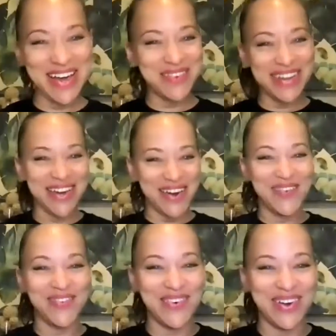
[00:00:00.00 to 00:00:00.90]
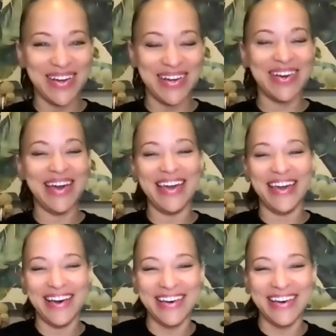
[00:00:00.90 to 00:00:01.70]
I'm gonna go for it. Okay, y'all.